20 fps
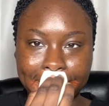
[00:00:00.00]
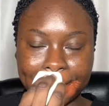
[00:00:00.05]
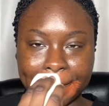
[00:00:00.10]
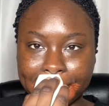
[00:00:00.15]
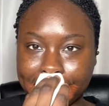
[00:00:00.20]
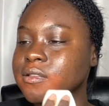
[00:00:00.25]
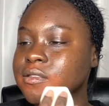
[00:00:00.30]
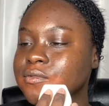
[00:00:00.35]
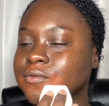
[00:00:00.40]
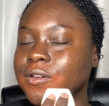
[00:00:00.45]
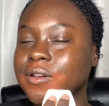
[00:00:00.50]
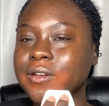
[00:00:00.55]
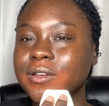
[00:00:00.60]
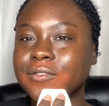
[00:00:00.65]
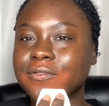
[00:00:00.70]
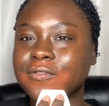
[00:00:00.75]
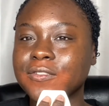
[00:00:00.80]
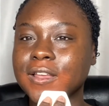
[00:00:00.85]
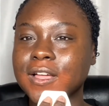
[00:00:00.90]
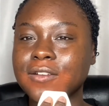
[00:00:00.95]
It's very
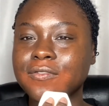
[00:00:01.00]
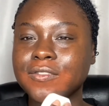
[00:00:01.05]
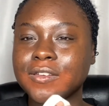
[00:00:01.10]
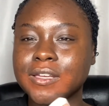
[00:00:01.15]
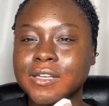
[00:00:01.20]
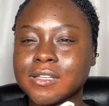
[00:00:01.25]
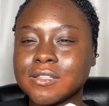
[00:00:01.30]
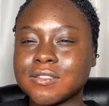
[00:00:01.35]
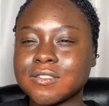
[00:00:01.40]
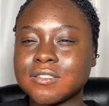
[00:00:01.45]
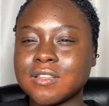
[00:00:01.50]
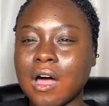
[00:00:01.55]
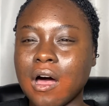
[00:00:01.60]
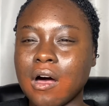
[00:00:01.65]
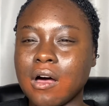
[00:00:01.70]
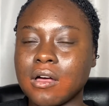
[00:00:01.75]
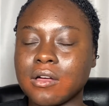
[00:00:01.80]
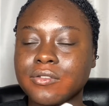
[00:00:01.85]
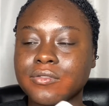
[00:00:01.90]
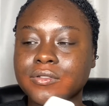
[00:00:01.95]
fluffy and
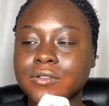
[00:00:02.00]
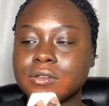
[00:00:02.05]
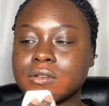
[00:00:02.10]
soft.